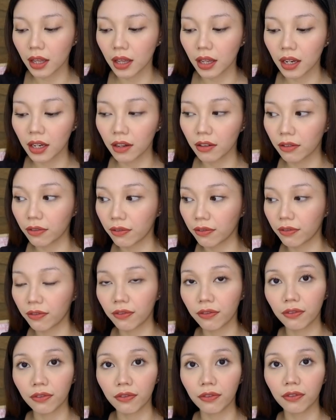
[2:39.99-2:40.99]
And then, if
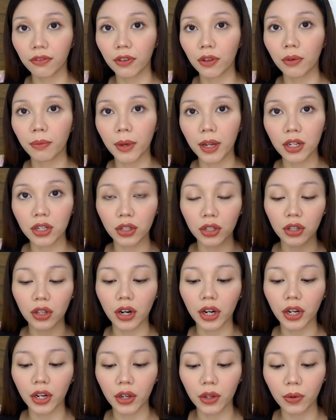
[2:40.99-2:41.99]
you medyo
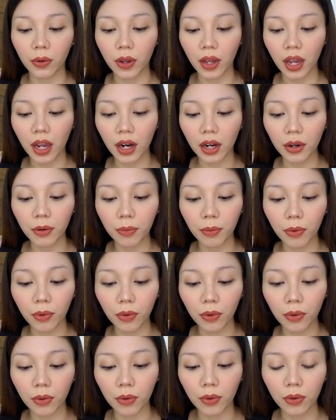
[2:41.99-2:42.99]
dark yung hair
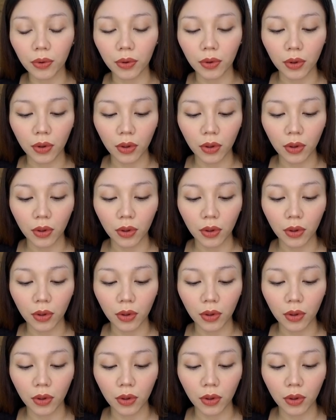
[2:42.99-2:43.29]
mo,